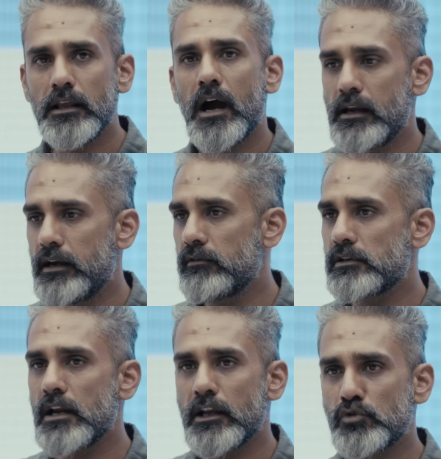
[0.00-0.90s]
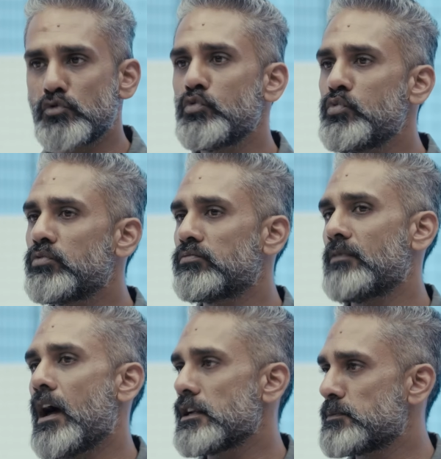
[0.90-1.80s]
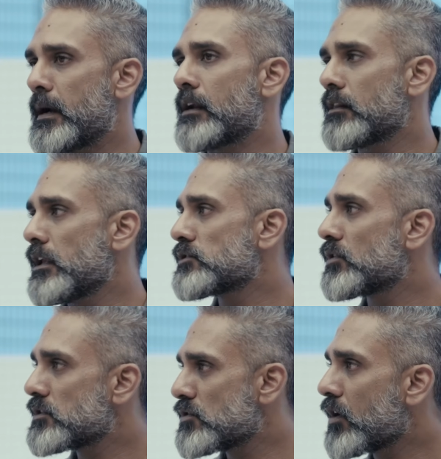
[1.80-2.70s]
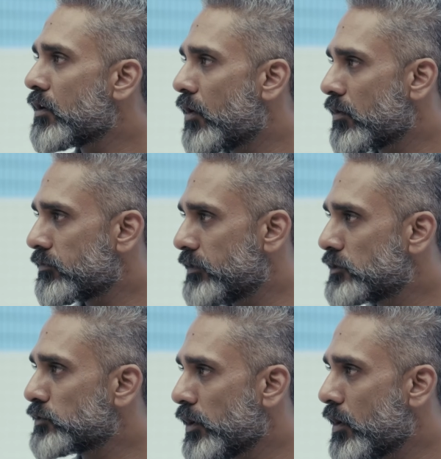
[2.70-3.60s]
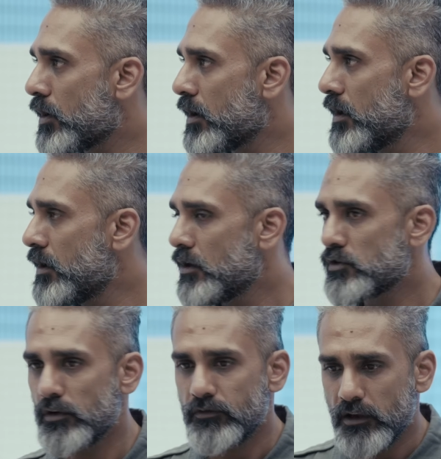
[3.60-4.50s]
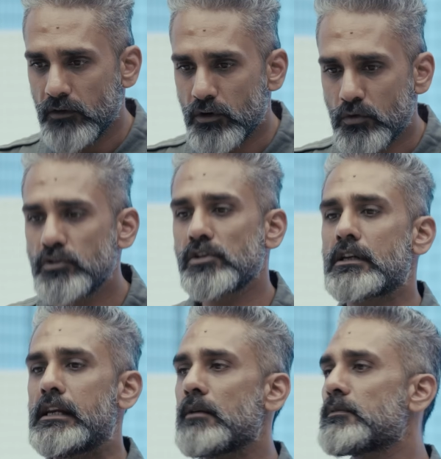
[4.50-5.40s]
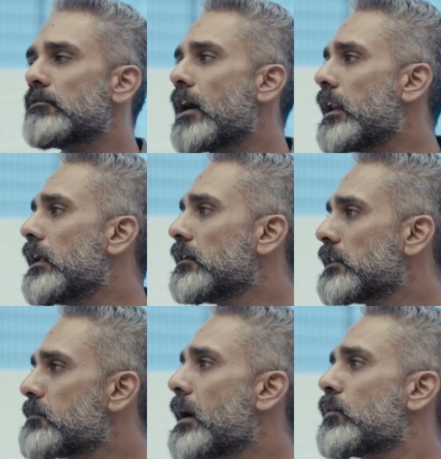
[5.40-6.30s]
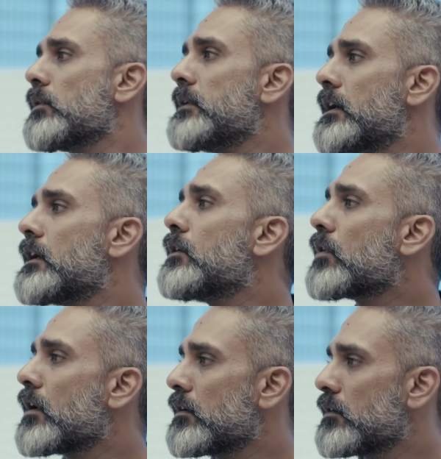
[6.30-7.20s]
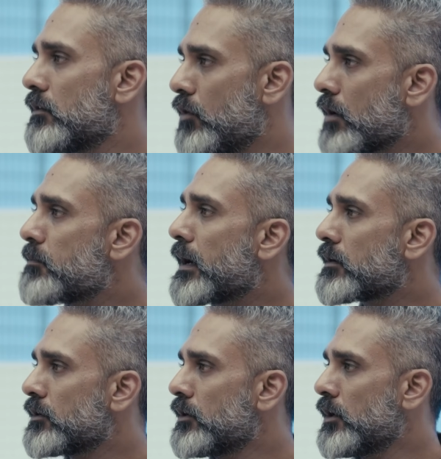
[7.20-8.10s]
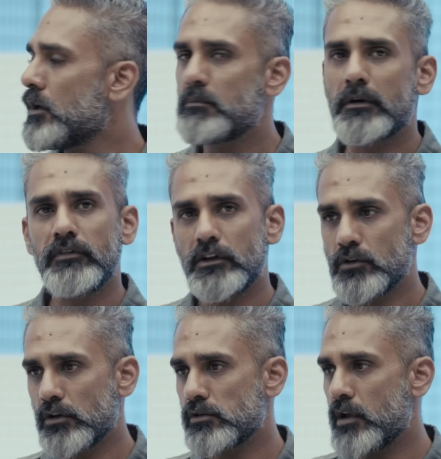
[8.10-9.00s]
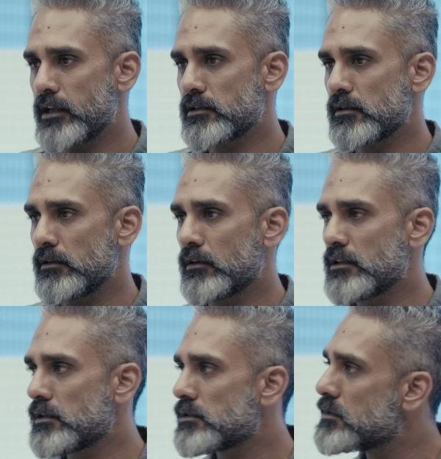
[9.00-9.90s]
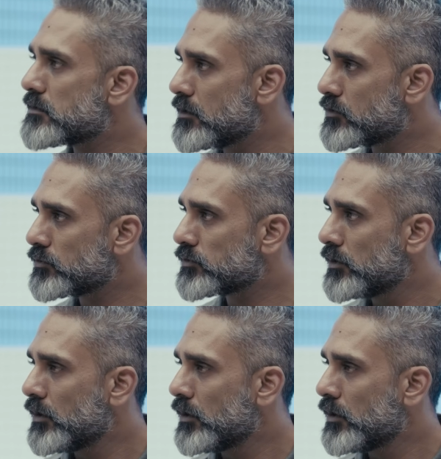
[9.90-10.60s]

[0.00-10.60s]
The Harley Davidson has two large metal things, so there's not a lot of finish going on. So if they were to just clean up the wiring, that bike would immediately look a lot better. But finish also has consistency issues.